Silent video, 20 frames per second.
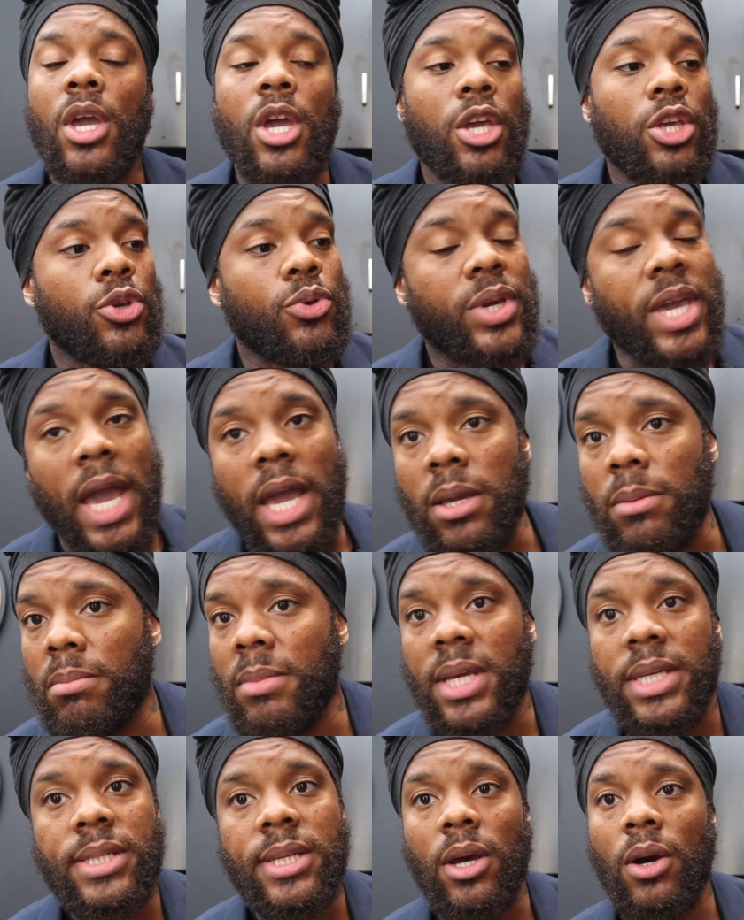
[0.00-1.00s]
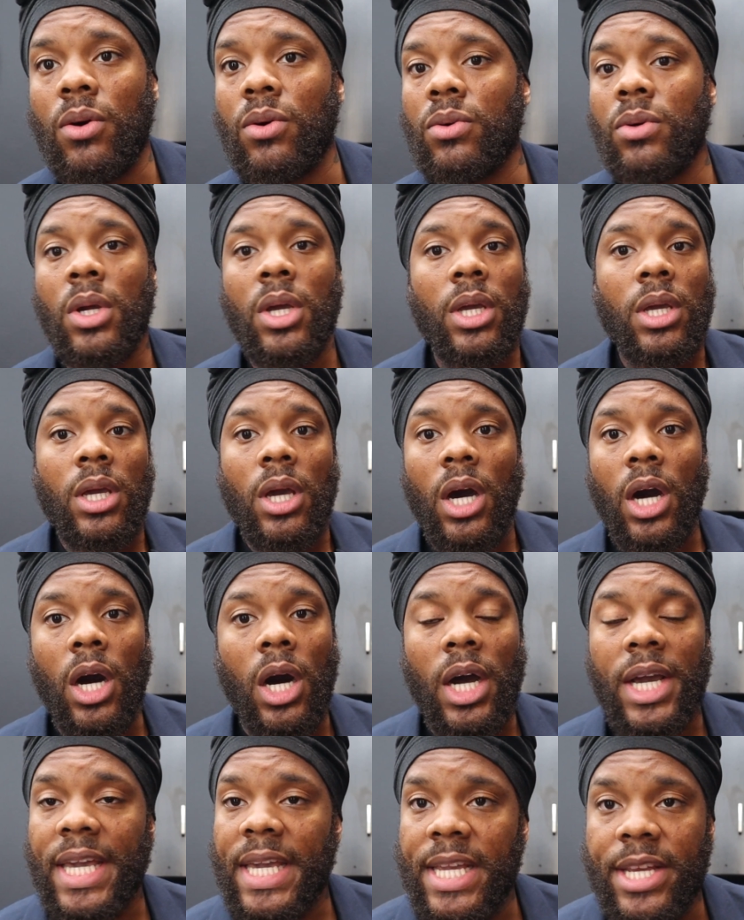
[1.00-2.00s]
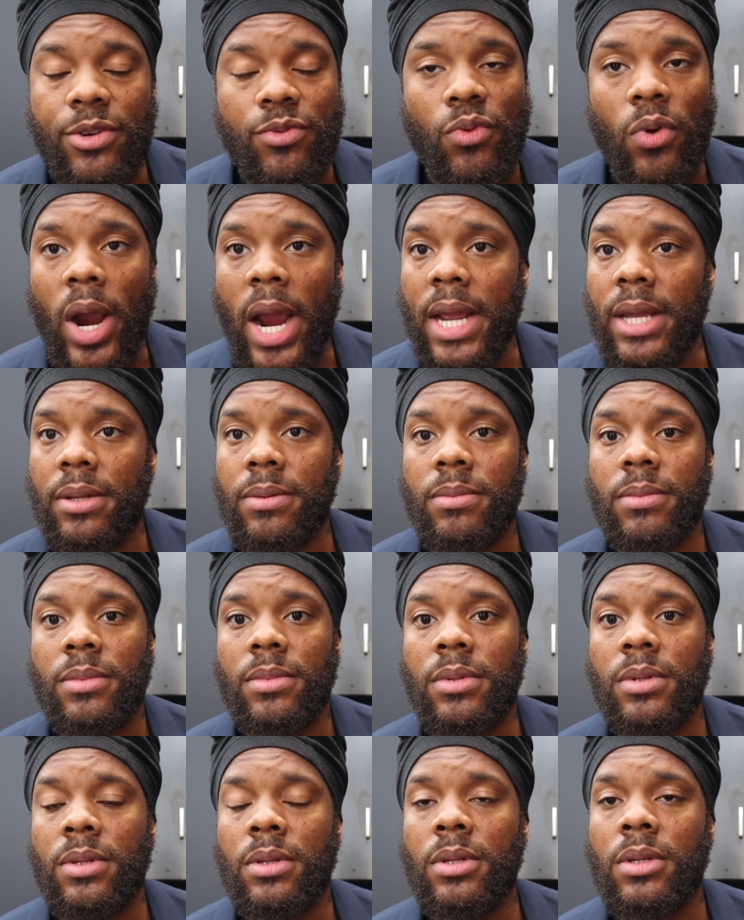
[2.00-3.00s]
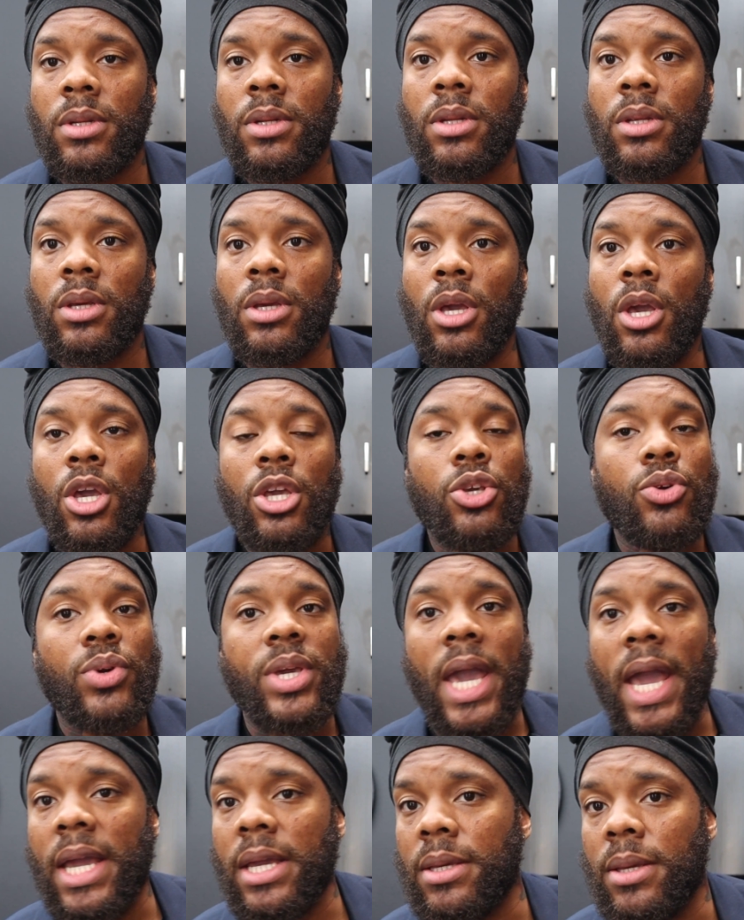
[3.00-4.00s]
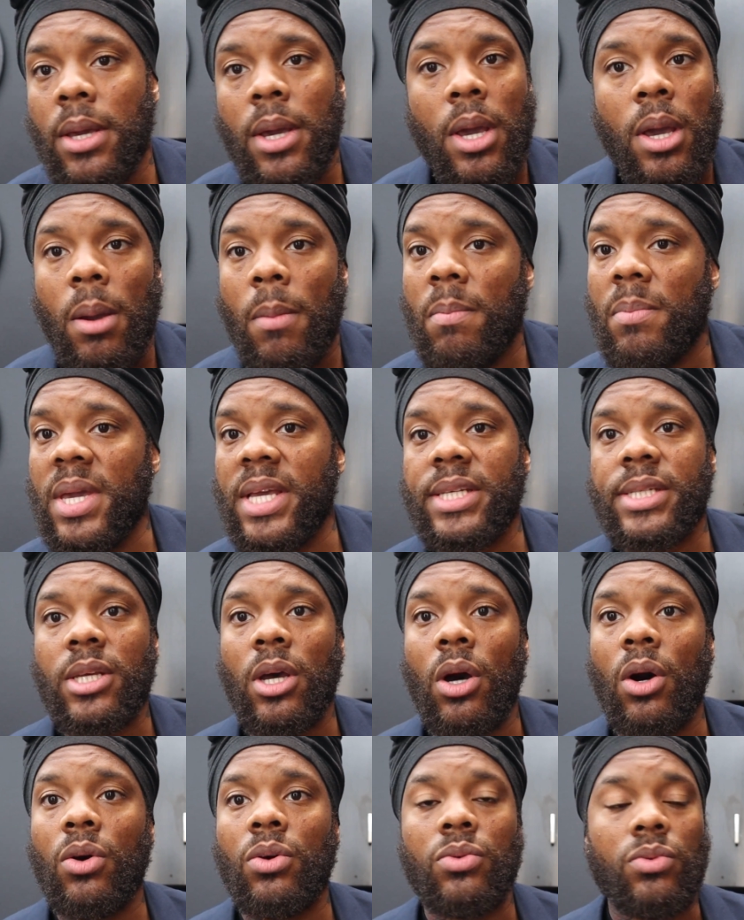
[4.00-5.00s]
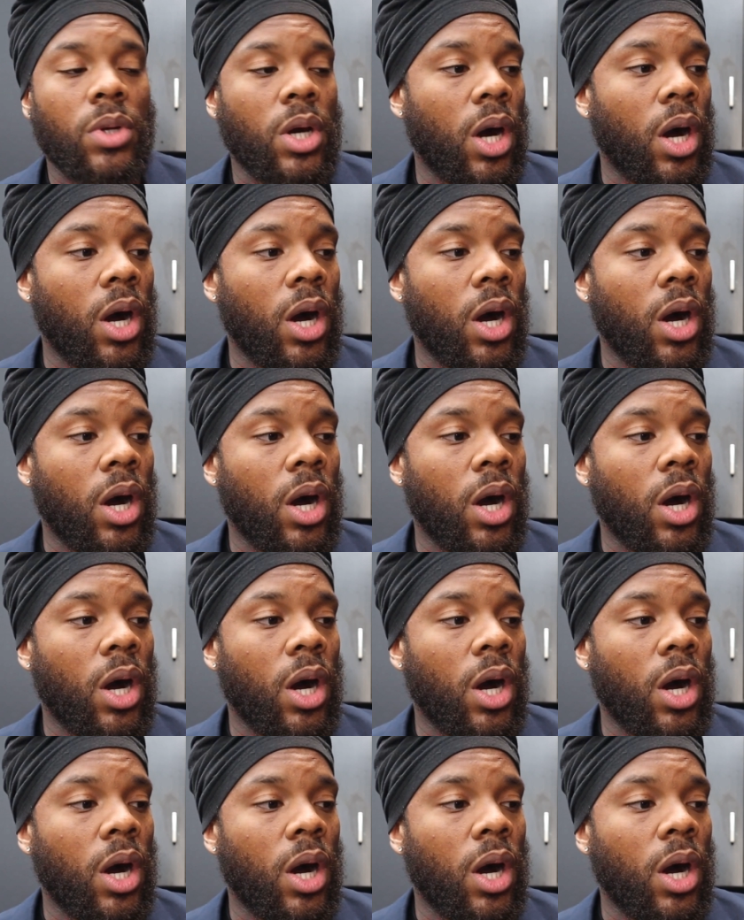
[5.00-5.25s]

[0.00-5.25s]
You can't miss on eating right. You can't miss on